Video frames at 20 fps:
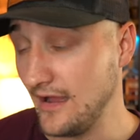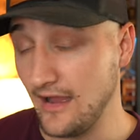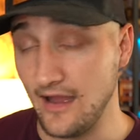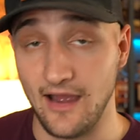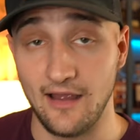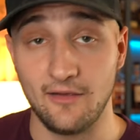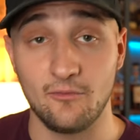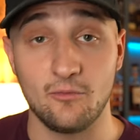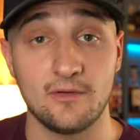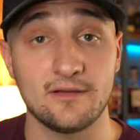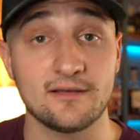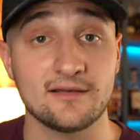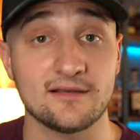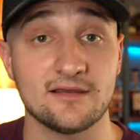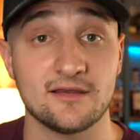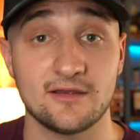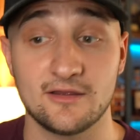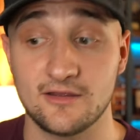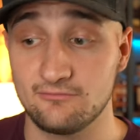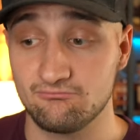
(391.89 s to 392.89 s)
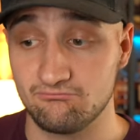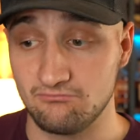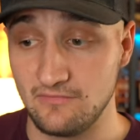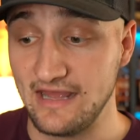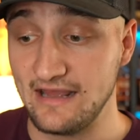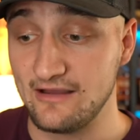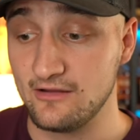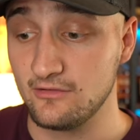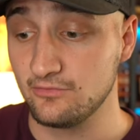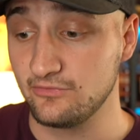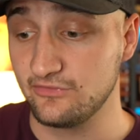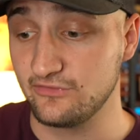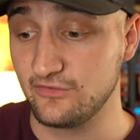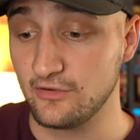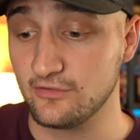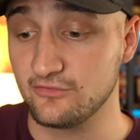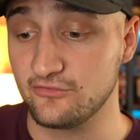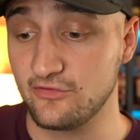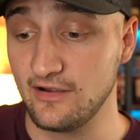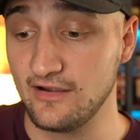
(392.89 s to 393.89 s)
I wanna now
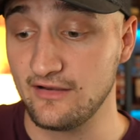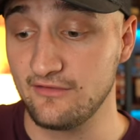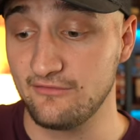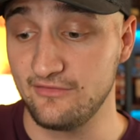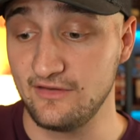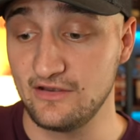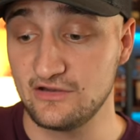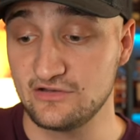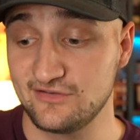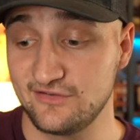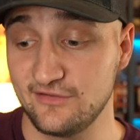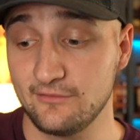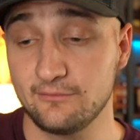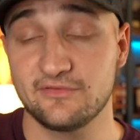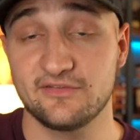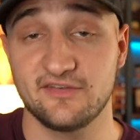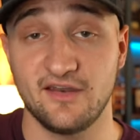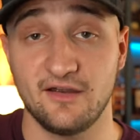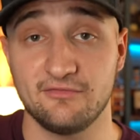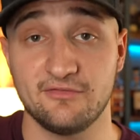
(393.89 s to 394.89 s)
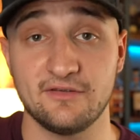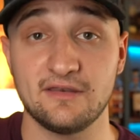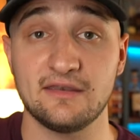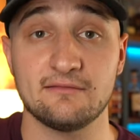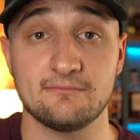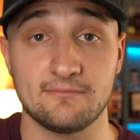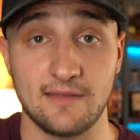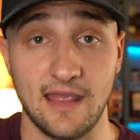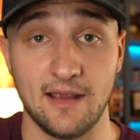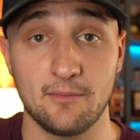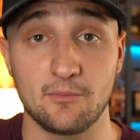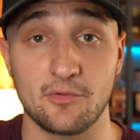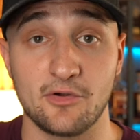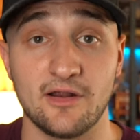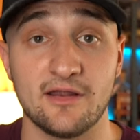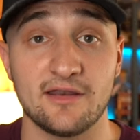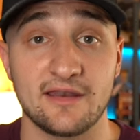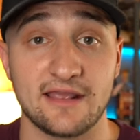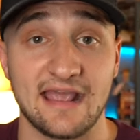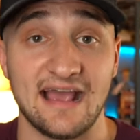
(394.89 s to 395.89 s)
start trying to finish some stuff in
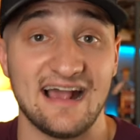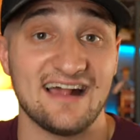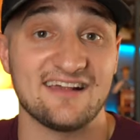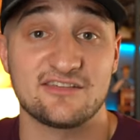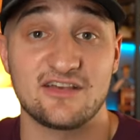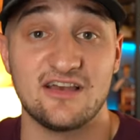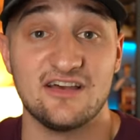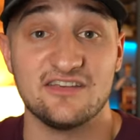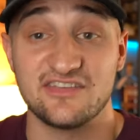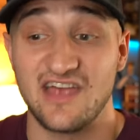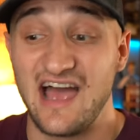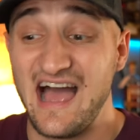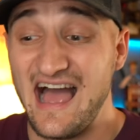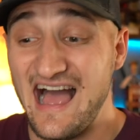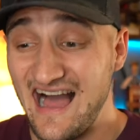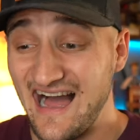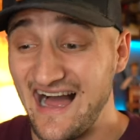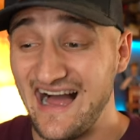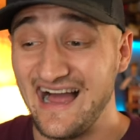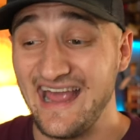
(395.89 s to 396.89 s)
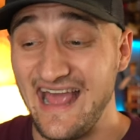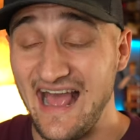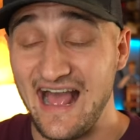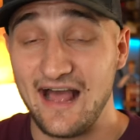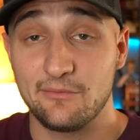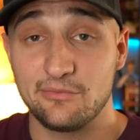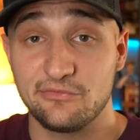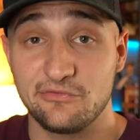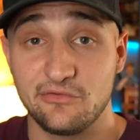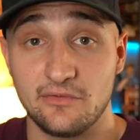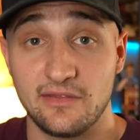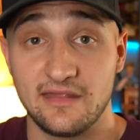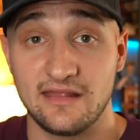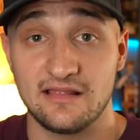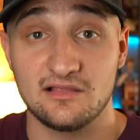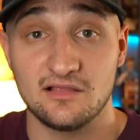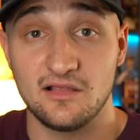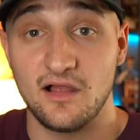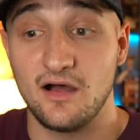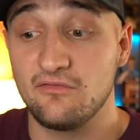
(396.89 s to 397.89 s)
Amberana cask, because I absolutely
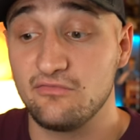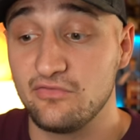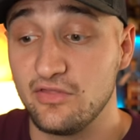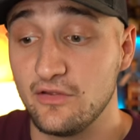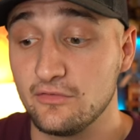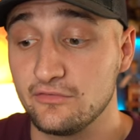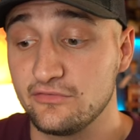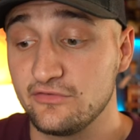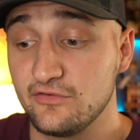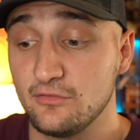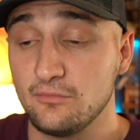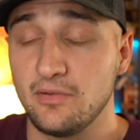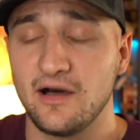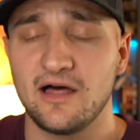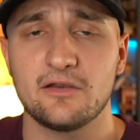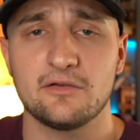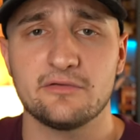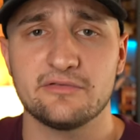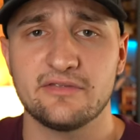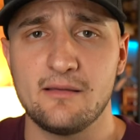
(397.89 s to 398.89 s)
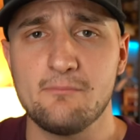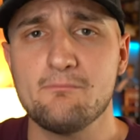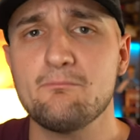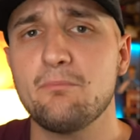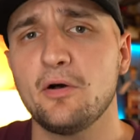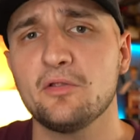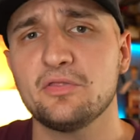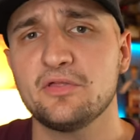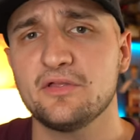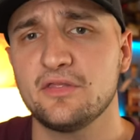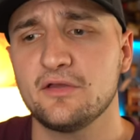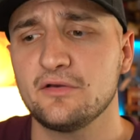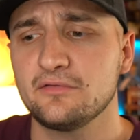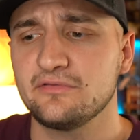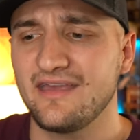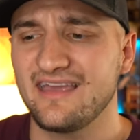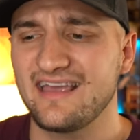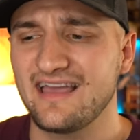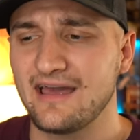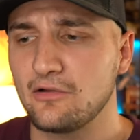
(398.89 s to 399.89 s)
love those two bottles. And both of
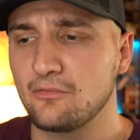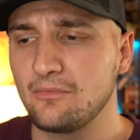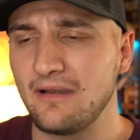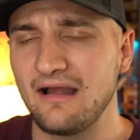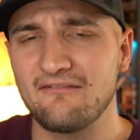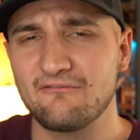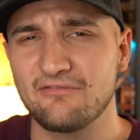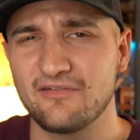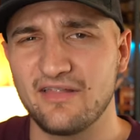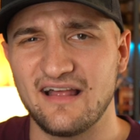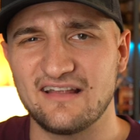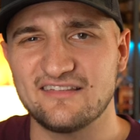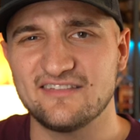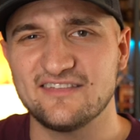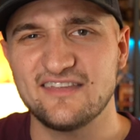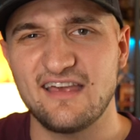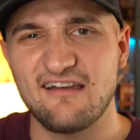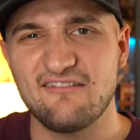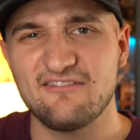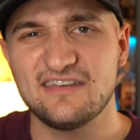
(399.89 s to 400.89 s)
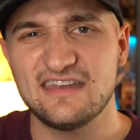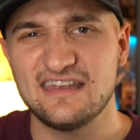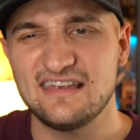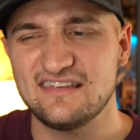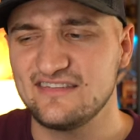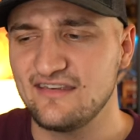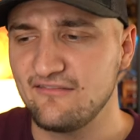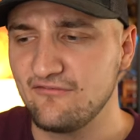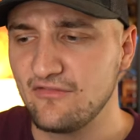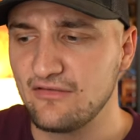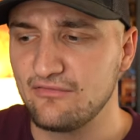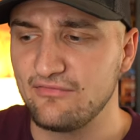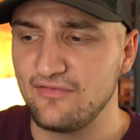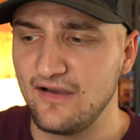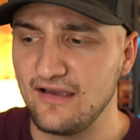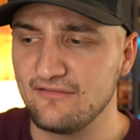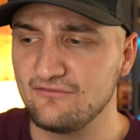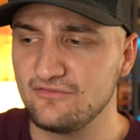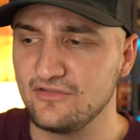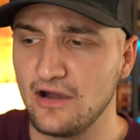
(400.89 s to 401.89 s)
those I got around for that $70,
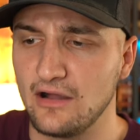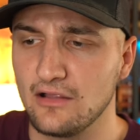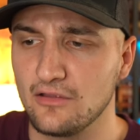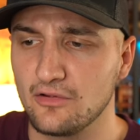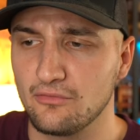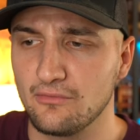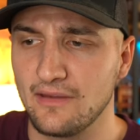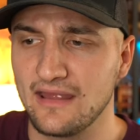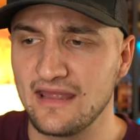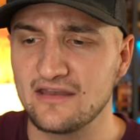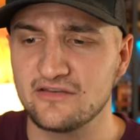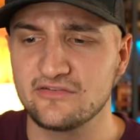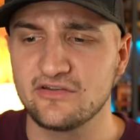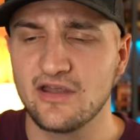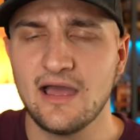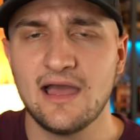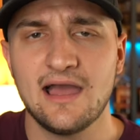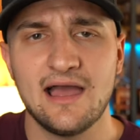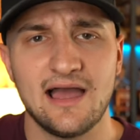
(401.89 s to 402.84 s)
$75 range.